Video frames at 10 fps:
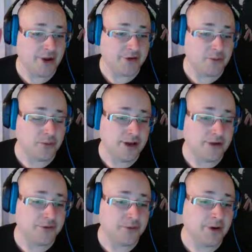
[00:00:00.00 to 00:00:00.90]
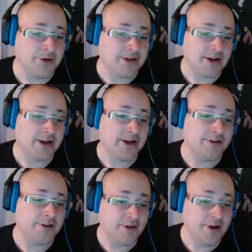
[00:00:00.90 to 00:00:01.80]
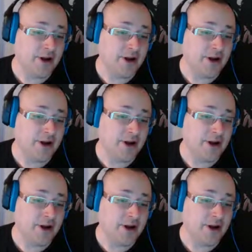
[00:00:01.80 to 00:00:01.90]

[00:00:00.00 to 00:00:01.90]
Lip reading: has a cooldown of 20 seconds,